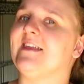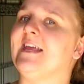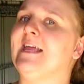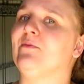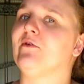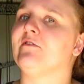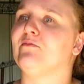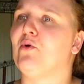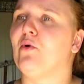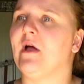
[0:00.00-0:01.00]
that he was
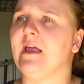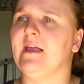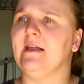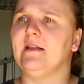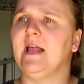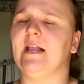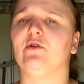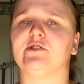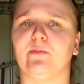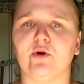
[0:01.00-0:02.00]
more, he
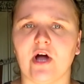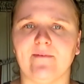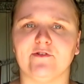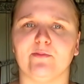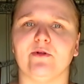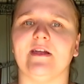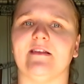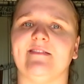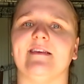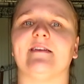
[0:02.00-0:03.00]
looked more comfortable in a
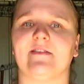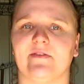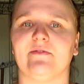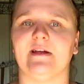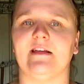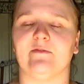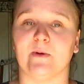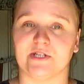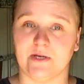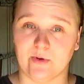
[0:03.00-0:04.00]
6'3",
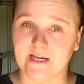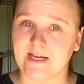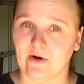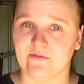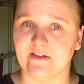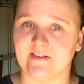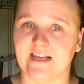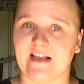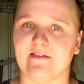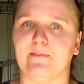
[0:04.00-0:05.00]
especially when he obviously
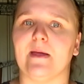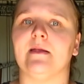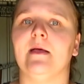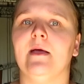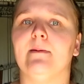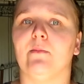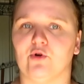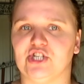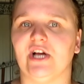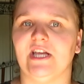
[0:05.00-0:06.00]
gets a bit
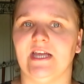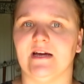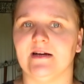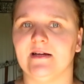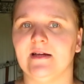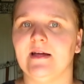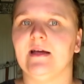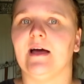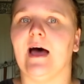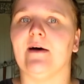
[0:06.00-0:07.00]
more chunkier.
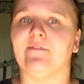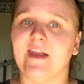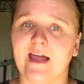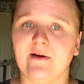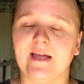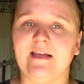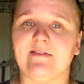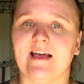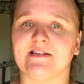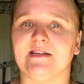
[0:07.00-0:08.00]
For now,
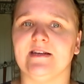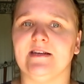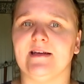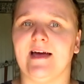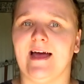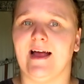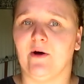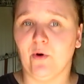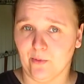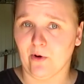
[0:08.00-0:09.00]
he's actually
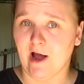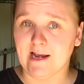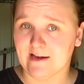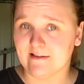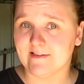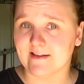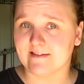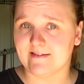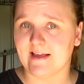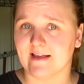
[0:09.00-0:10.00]
all right in a
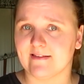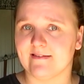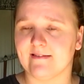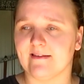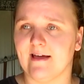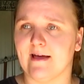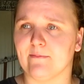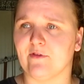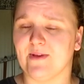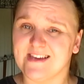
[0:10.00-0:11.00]

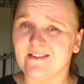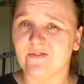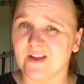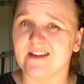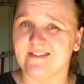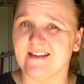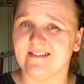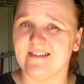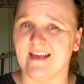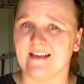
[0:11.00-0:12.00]
6'6", so he does fit a
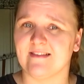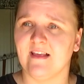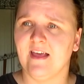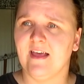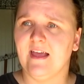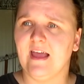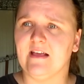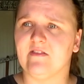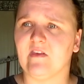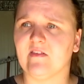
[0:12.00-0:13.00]
6'6".
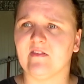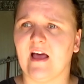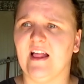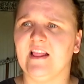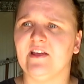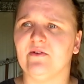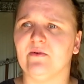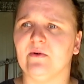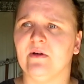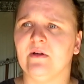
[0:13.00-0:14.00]
It's just a
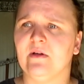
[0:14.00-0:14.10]
little